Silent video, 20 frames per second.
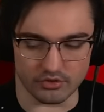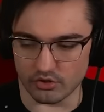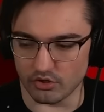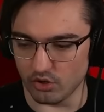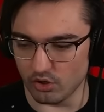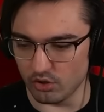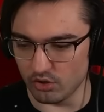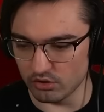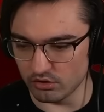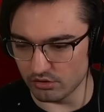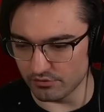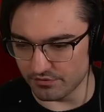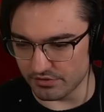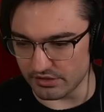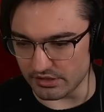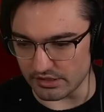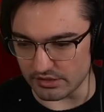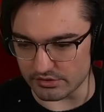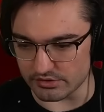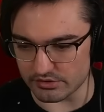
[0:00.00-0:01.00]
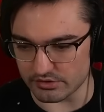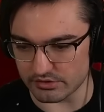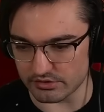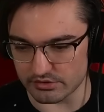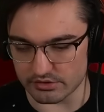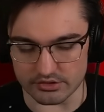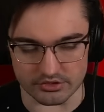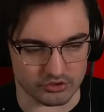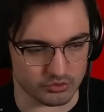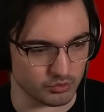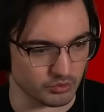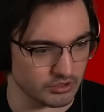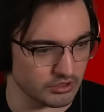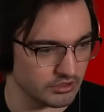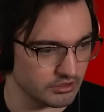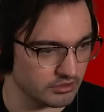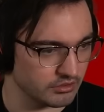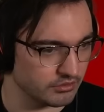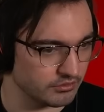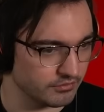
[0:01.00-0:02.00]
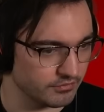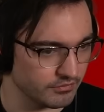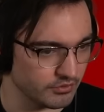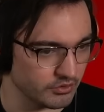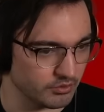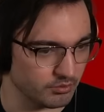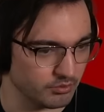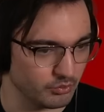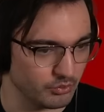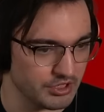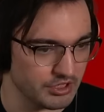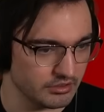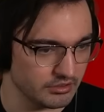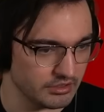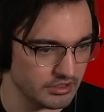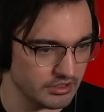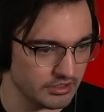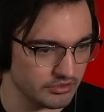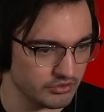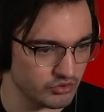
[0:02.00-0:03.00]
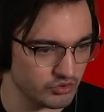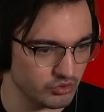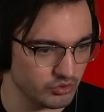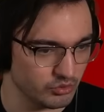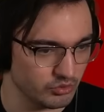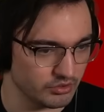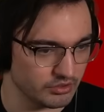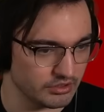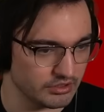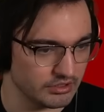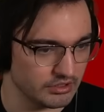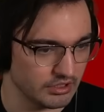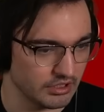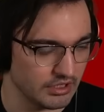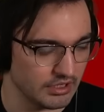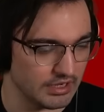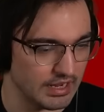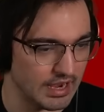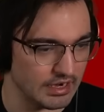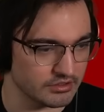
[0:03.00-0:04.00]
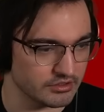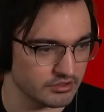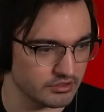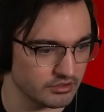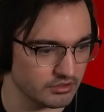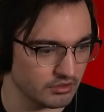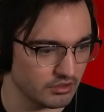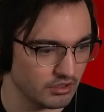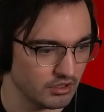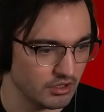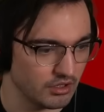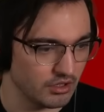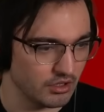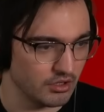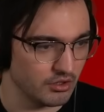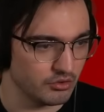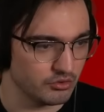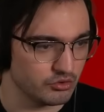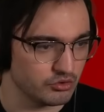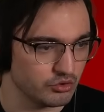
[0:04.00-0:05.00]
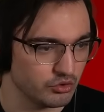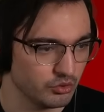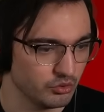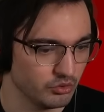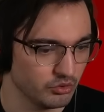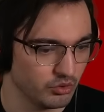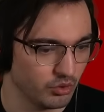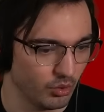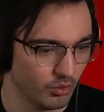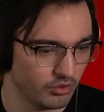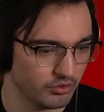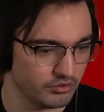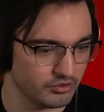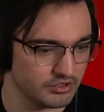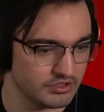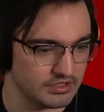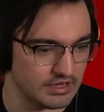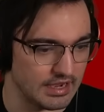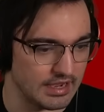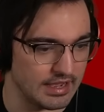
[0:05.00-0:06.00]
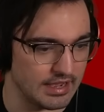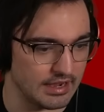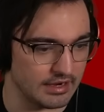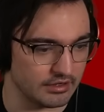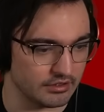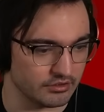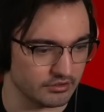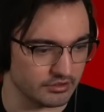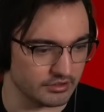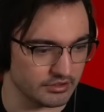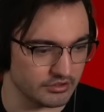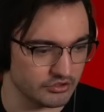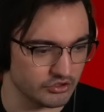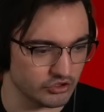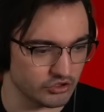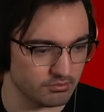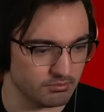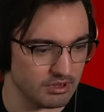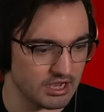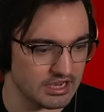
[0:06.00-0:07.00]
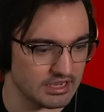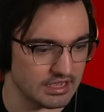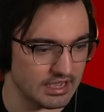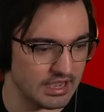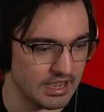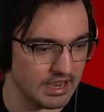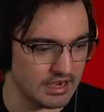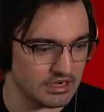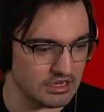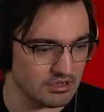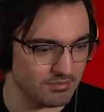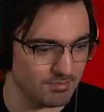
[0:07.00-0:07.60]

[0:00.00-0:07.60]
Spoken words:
goal of this week for the weekly is to connect 2 corners diagonally. It's just make any